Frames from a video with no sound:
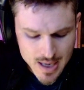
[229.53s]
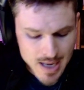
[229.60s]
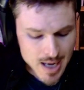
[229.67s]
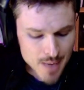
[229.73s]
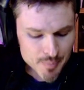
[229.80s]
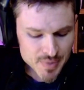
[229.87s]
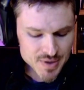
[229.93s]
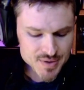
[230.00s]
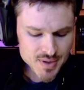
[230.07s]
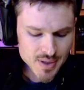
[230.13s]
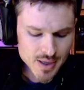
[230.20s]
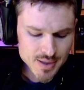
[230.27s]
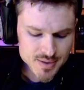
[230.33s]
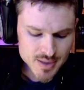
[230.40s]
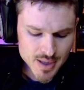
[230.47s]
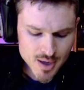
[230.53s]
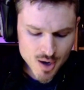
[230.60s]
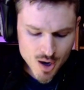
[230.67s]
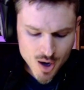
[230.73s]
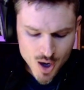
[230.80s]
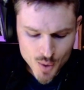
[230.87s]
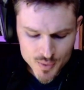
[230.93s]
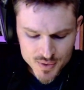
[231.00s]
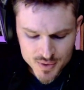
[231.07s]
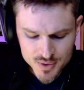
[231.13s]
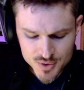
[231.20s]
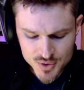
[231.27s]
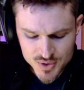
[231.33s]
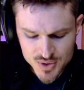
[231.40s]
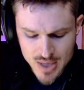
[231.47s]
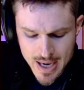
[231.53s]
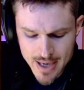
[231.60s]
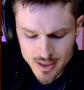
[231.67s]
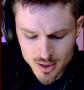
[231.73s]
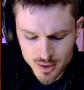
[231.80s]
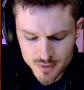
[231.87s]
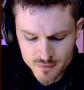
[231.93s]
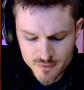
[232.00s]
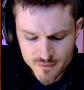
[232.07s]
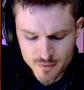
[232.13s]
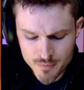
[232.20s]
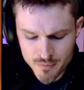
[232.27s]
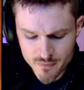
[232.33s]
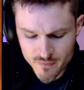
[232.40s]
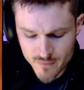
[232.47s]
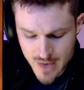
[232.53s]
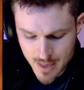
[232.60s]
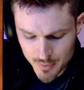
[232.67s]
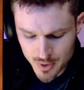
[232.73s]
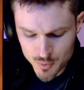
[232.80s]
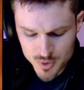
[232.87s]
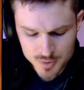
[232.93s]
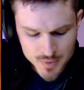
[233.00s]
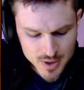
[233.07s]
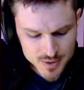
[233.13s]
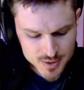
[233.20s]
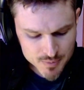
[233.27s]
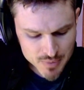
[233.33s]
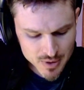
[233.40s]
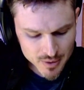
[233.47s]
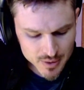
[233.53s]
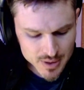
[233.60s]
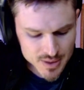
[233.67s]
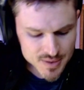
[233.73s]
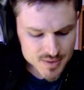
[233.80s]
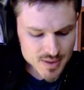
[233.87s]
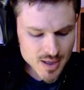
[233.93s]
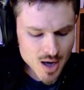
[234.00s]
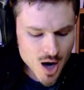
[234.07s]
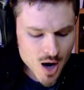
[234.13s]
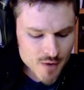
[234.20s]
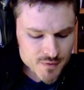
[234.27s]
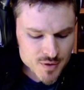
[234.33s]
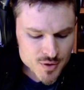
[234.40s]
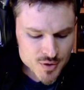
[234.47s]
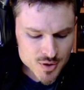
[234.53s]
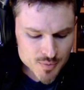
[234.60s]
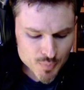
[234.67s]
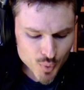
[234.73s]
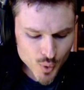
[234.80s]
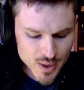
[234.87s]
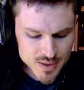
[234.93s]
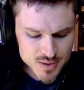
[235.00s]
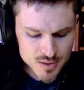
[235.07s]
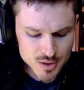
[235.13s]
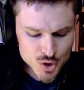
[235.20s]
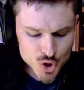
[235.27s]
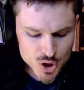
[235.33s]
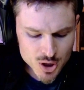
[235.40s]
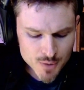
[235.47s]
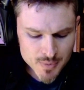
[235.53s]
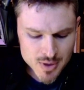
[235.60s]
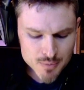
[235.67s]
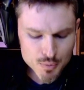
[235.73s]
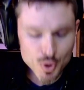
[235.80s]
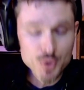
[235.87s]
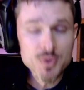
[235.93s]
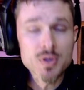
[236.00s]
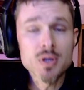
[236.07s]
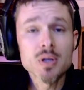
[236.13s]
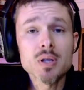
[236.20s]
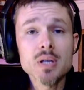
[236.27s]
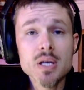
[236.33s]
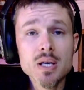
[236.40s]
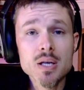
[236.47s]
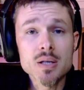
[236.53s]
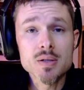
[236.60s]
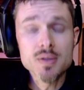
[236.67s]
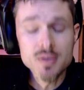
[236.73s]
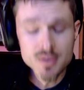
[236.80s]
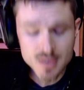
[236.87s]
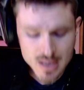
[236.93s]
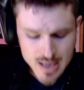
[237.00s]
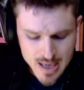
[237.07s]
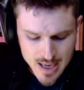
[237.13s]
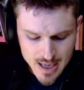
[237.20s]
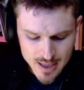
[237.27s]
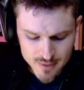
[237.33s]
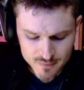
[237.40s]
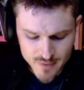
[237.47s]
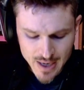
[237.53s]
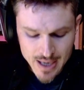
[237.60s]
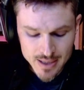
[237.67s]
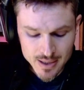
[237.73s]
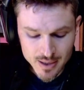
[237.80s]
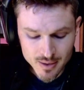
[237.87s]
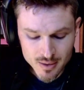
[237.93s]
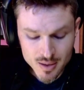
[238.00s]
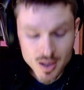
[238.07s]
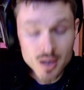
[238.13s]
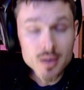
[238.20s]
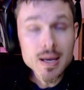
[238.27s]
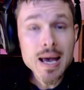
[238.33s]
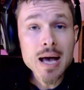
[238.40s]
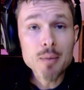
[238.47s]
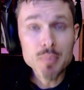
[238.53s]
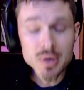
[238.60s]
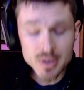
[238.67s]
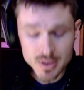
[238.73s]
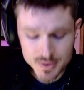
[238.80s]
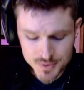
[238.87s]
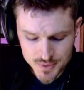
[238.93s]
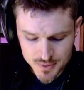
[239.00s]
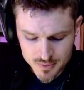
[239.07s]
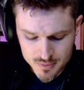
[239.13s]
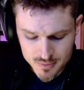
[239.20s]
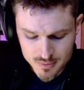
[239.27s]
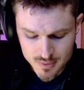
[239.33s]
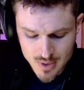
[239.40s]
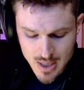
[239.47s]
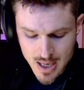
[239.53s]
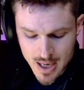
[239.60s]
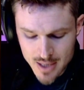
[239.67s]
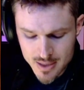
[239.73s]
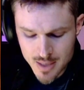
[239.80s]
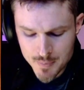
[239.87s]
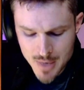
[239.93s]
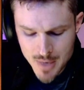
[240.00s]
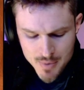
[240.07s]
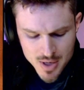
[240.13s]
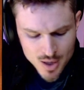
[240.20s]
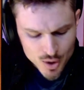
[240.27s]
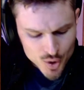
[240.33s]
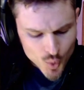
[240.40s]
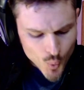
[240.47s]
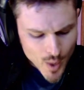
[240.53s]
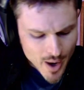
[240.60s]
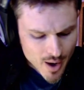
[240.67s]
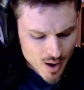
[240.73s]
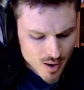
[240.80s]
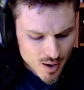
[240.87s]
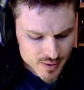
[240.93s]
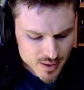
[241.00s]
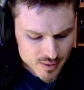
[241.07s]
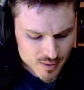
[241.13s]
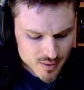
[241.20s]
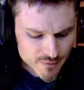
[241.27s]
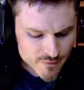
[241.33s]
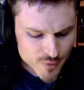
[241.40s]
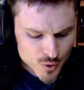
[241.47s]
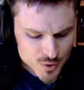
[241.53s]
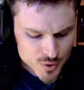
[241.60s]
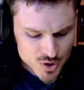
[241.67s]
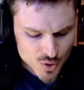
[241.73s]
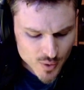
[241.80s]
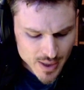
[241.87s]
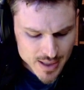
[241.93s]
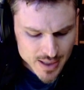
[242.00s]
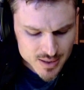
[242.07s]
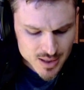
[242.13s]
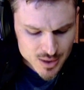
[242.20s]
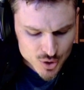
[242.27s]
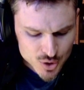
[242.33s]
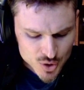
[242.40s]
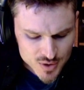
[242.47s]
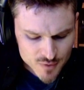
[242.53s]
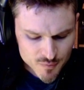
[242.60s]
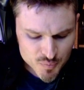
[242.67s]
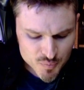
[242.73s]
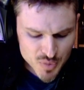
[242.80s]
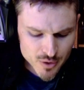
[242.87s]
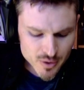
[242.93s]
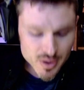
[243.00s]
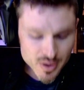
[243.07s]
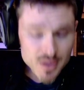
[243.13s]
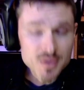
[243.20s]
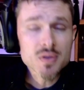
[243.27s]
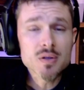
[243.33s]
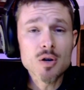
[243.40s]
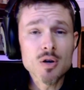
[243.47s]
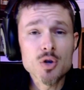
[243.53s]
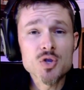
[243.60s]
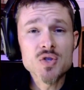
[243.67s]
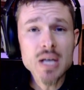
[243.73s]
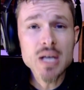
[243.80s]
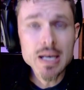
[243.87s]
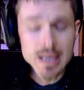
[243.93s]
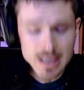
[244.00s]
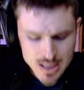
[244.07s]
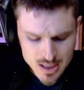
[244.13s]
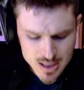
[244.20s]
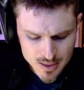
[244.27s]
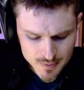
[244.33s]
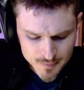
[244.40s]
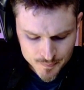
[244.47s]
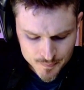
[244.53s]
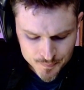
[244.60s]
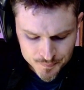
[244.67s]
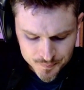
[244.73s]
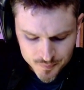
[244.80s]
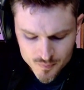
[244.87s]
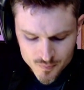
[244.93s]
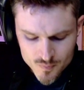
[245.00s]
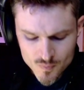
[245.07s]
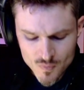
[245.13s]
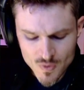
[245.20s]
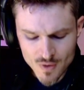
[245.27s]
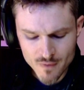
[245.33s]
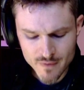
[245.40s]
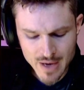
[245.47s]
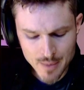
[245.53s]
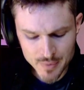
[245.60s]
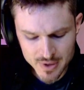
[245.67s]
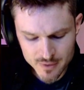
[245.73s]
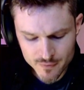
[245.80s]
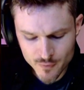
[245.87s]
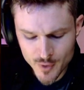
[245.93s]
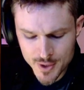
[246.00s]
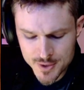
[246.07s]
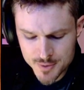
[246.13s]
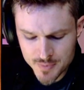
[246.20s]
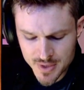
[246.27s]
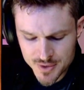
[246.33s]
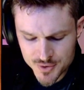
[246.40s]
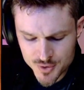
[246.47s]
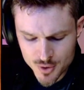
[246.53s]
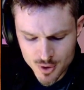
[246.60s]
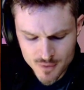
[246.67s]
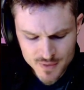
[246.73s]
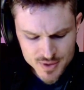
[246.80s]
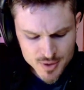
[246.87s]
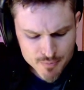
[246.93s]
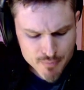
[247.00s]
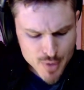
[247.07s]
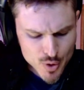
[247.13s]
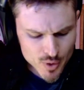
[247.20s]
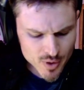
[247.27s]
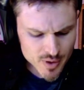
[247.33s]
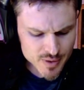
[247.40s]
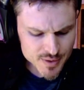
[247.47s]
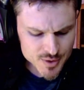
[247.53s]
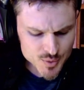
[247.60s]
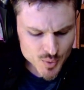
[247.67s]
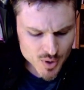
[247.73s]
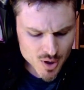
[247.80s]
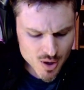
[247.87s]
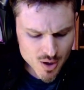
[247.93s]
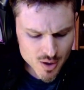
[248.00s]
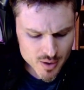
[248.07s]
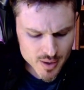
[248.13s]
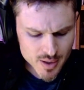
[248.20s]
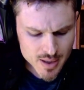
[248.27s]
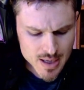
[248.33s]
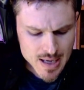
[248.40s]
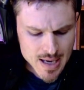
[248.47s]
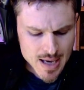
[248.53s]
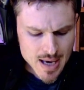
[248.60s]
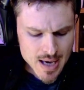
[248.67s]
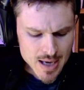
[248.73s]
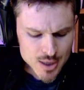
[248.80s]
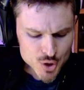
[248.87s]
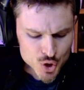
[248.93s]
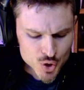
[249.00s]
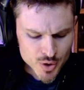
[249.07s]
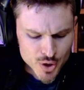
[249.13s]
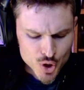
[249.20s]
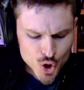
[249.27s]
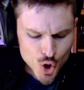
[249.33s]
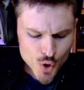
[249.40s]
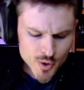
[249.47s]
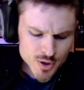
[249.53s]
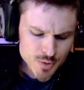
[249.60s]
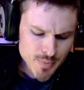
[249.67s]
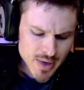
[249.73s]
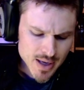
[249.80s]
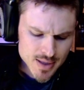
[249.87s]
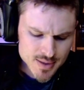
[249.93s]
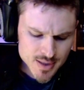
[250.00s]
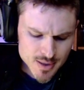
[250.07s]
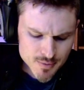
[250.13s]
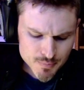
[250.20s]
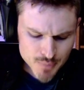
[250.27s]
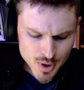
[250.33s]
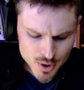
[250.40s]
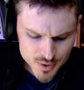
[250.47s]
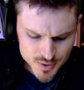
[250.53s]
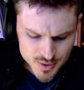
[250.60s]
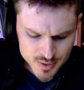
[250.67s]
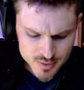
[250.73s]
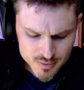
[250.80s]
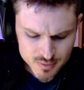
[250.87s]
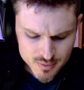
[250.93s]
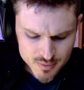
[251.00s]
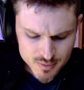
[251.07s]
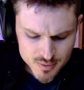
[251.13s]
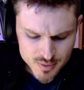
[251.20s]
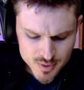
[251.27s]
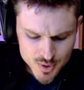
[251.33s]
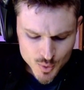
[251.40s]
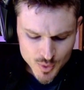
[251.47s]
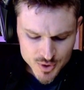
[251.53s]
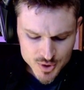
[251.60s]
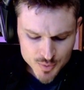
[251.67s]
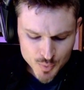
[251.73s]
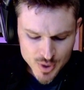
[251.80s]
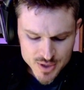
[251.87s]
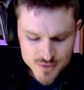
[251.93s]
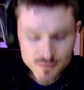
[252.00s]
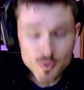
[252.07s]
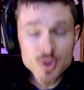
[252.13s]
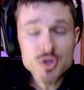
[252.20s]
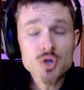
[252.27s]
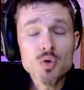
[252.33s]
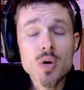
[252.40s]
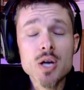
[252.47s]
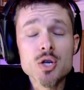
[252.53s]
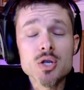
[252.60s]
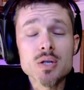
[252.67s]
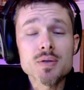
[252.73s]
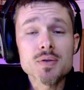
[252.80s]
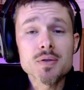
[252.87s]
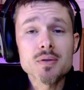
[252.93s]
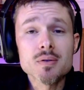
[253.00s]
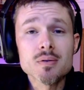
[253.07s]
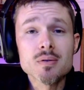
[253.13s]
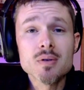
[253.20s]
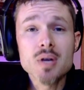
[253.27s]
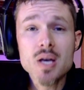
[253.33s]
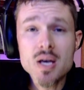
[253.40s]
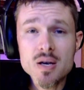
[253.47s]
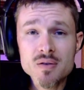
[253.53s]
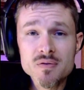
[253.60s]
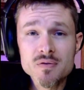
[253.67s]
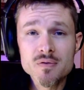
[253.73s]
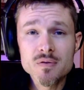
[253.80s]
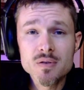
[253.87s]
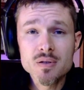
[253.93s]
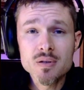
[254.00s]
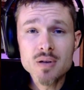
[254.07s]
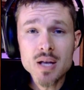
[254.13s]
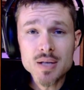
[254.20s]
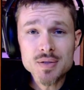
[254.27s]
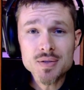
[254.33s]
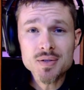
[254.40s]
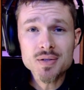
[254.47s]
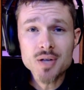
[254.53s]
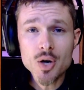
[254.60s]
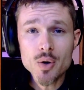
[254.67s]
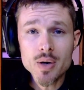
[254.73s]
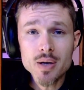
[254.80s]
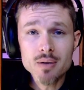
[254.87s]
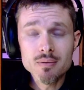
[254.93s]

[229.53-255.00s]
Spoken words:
Busy as they are with societal and family responsibilities, they often suppress legitimate personal needs, inviting unhappiness. They may unaware that the first gray tinges of bitterness are setting in. Family and friends may serve as a mirror in this regard and should encourage May 18th person to express frustrations if necessary.